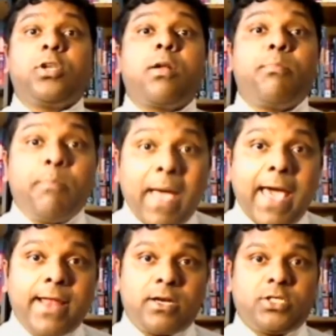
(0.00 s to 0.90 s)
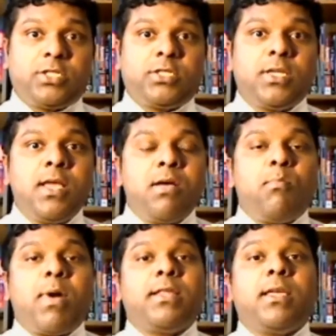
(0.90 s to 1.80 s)
or parrots
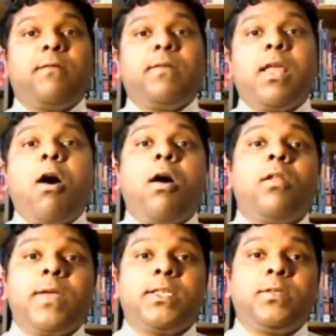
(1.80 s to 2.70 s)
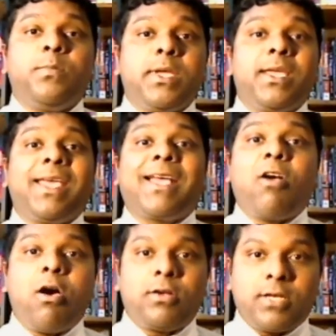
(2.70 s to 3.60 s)
but there will always be a
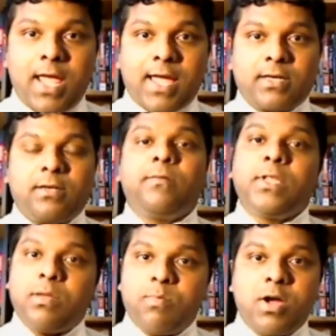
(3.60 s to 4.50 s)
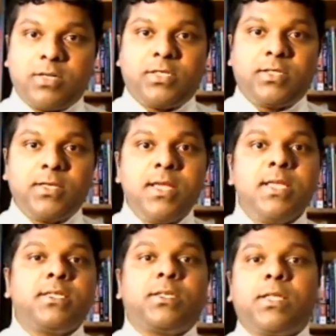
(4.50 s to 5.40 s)
contact with the birds.
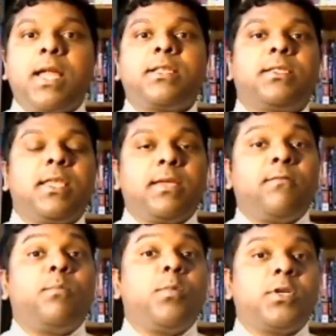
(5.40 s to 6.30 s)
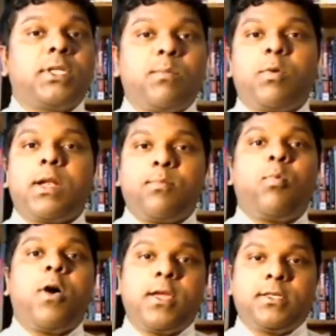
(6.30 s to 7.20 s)
So that's the most important
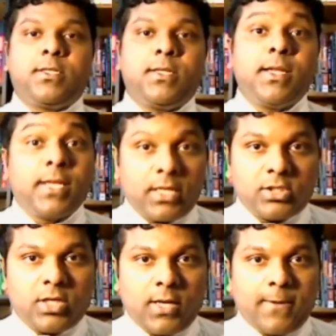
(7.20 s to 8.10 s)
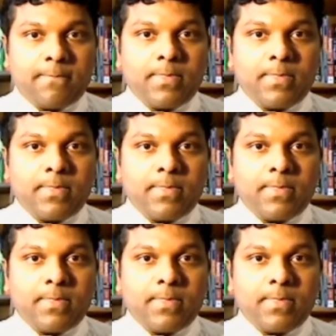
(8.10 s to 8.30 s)
point in history.